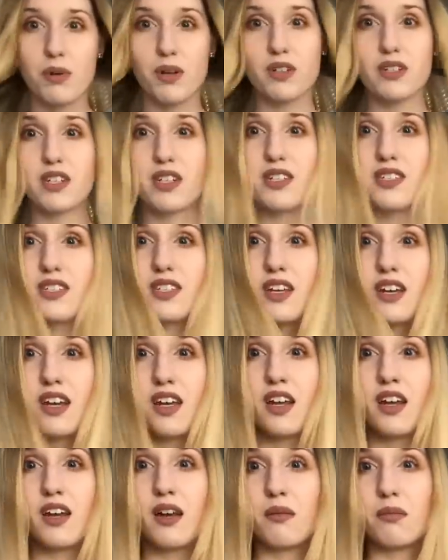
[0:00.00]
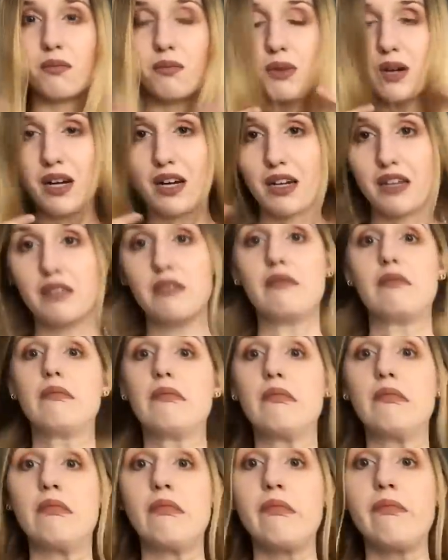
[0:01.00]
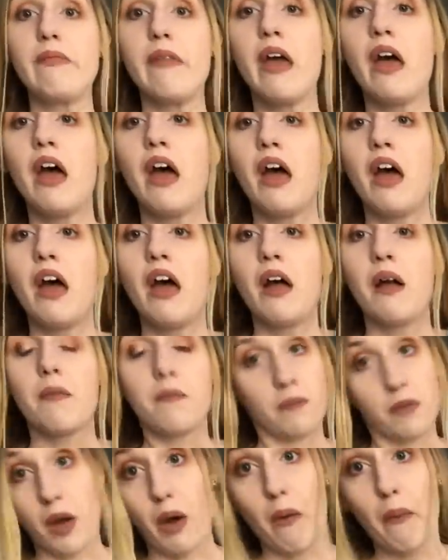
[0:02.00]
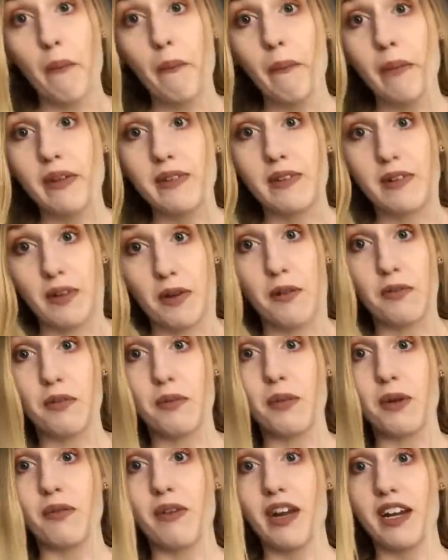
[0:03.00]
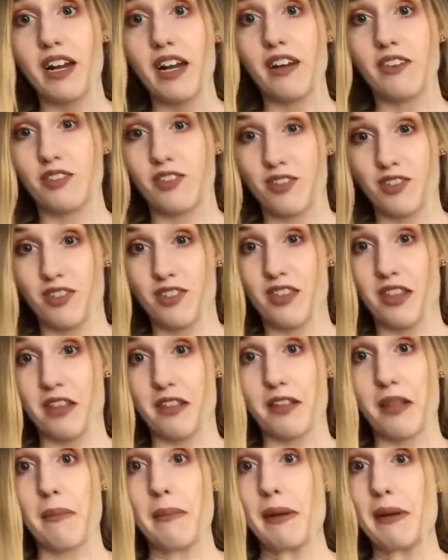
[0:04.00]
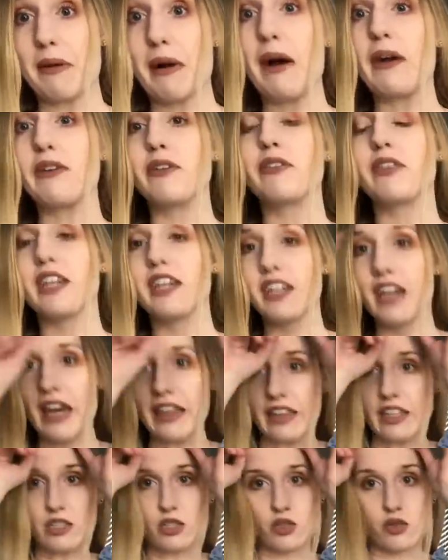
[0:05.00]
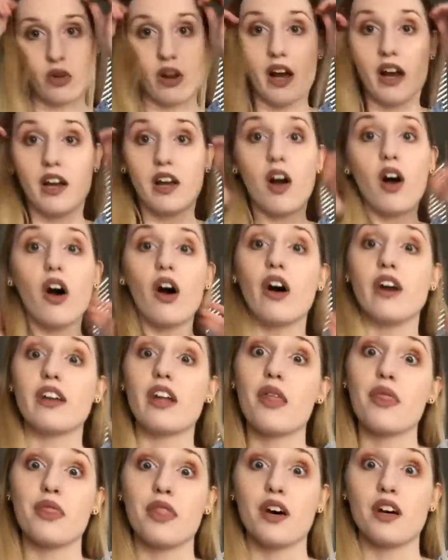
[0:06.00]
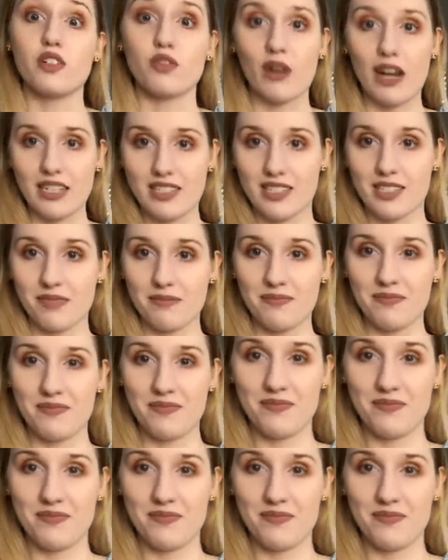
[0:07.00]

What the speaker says: purchase, but no, it's a no for me right now. So just let me know how you think and let's try on the dress.